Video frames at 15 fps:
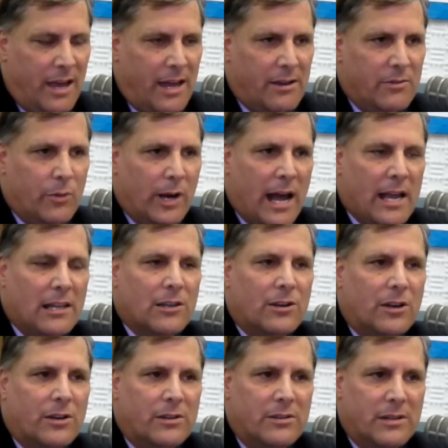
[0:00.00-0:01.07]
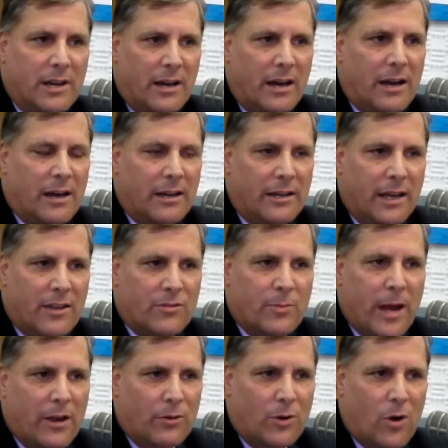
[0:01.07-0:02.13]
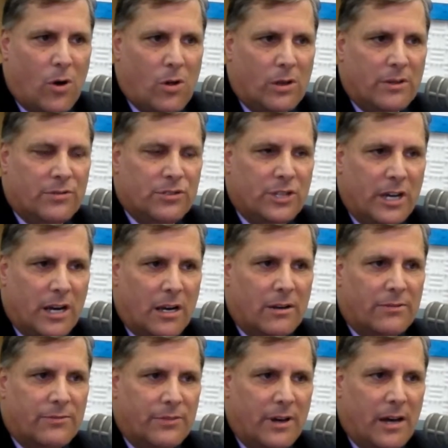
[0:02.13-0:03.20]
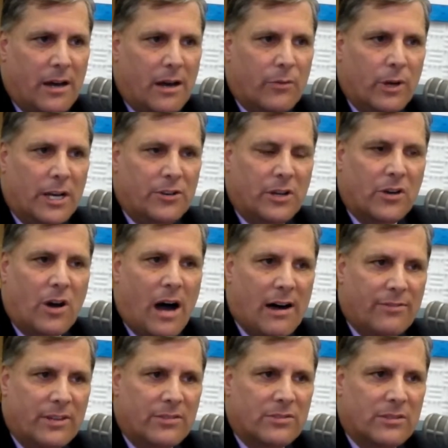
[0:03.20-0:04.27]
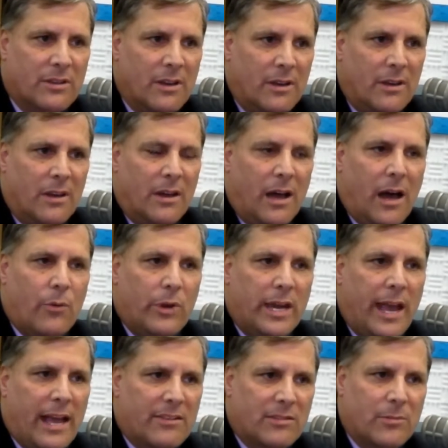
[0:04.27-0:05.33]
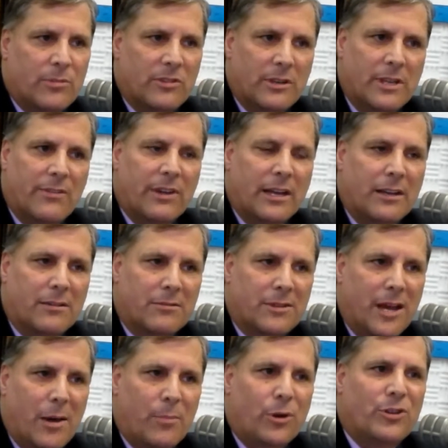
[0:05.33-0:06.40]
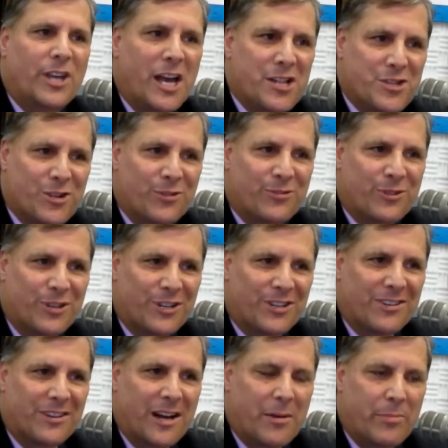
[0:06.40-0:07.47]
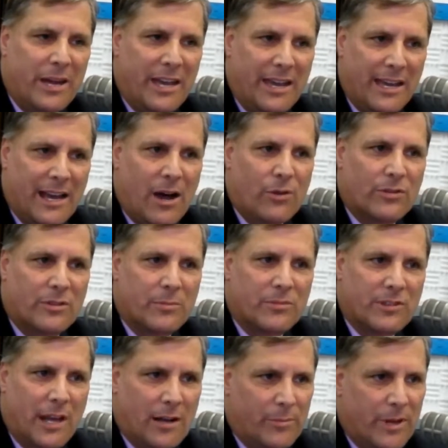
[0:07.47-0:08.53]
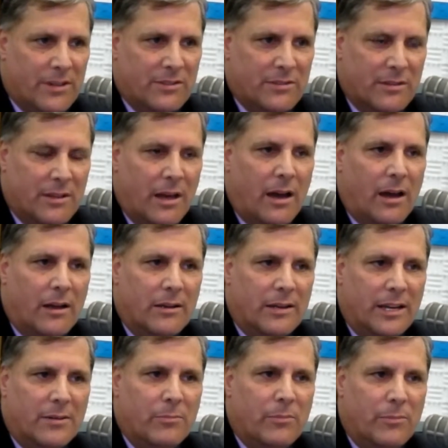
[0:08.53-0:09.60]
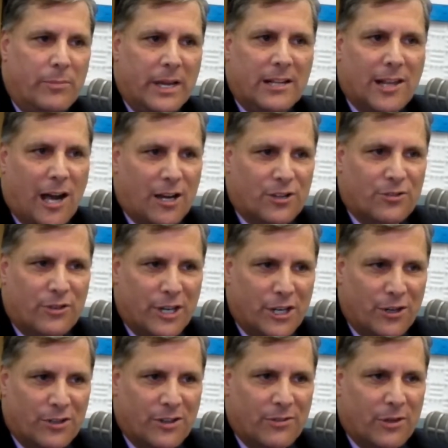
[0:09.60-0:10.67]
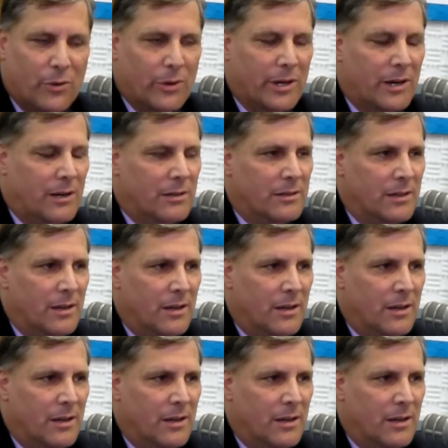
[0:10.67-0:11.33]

And what I learned as my role as sheriff when I took office, we had some significant potential for paying out some settlements in big, large figures, if you will.